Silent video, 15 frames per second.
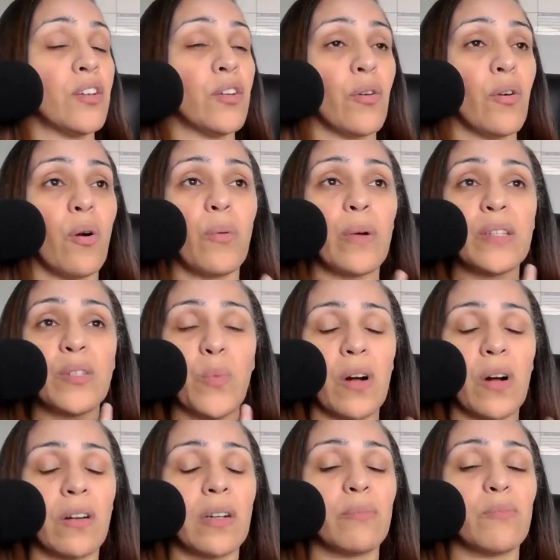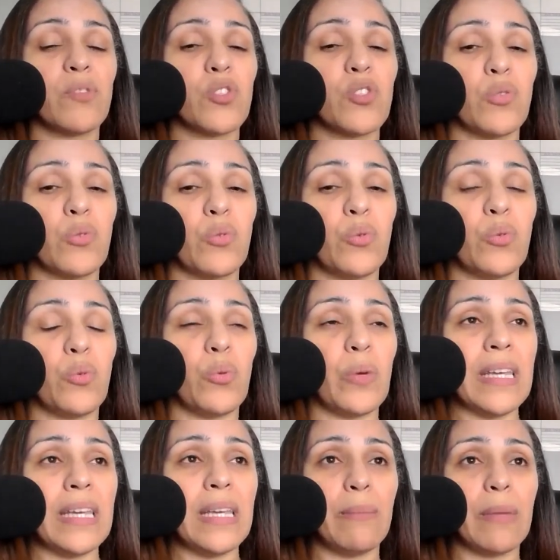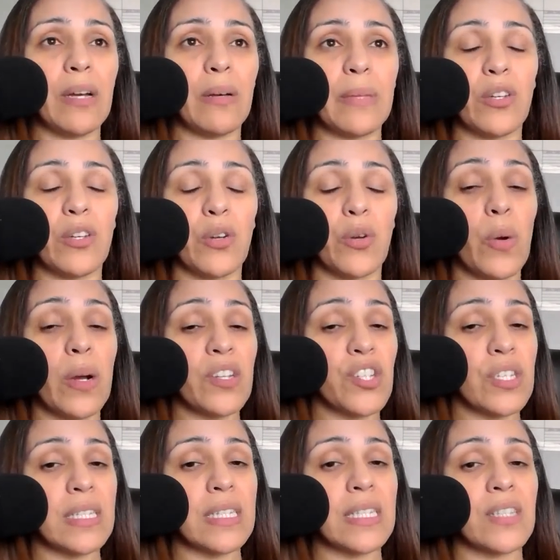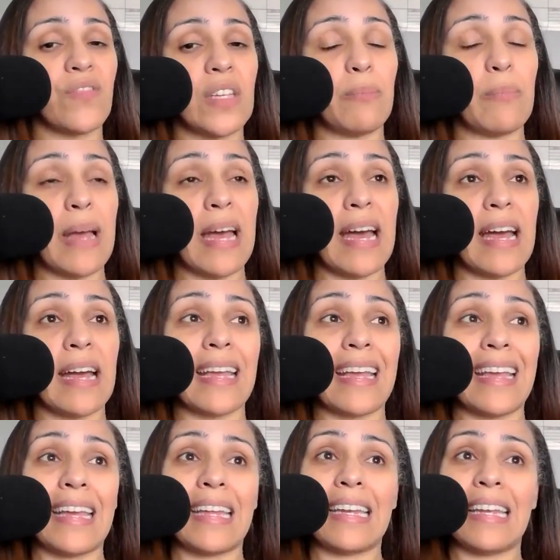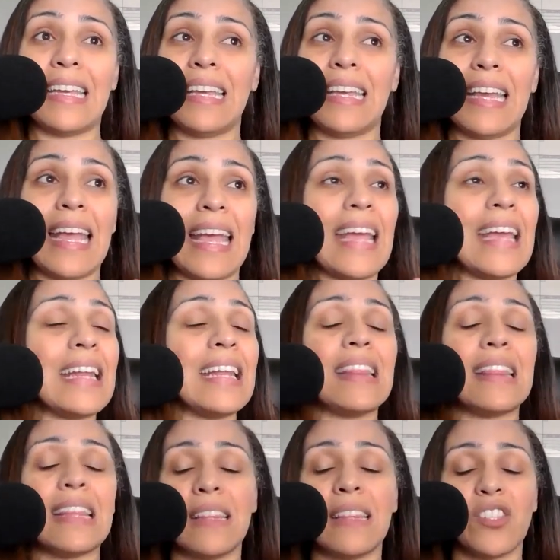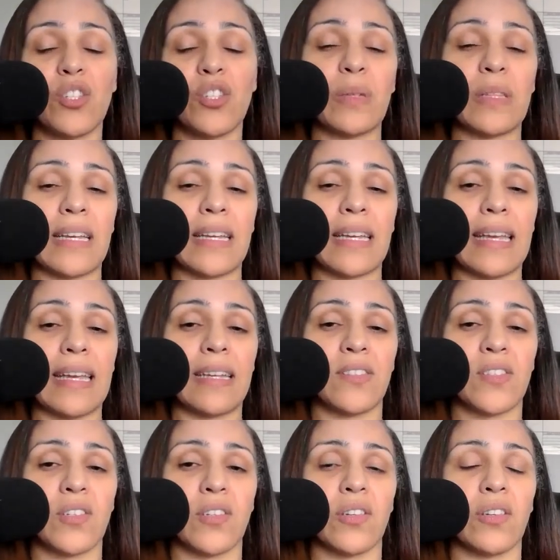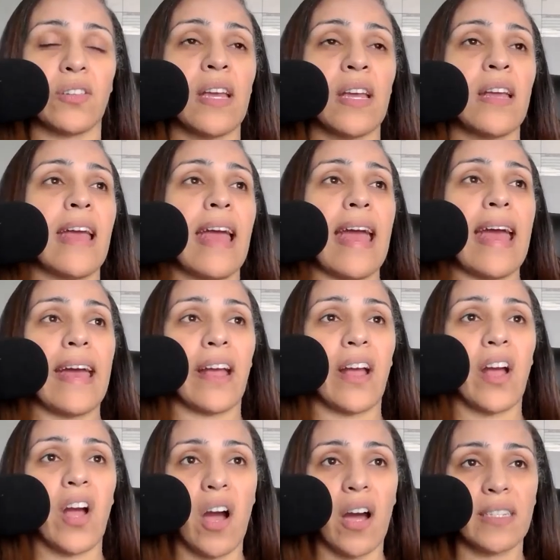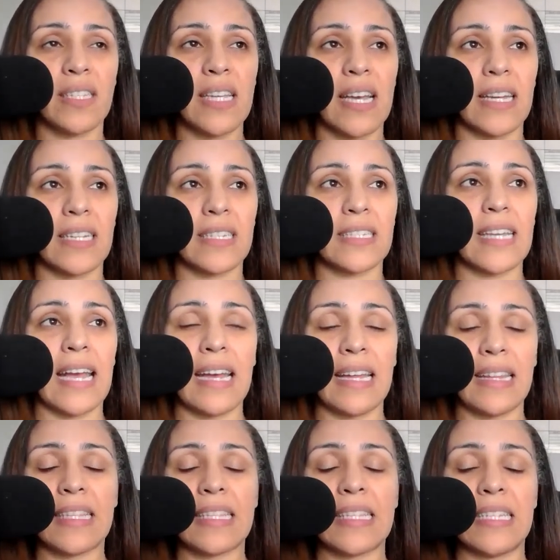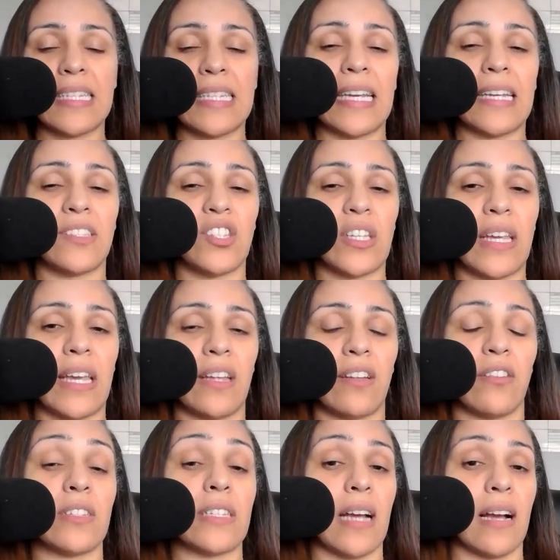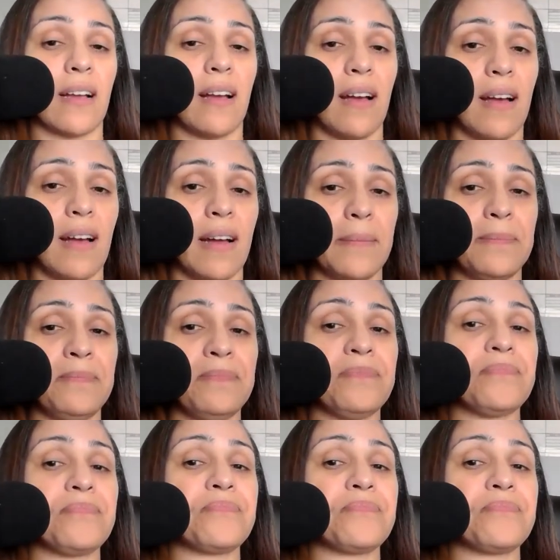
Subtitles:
You're always welcome to email me your questions, feedback, anything that you would like answered at contact@thecteducator.com.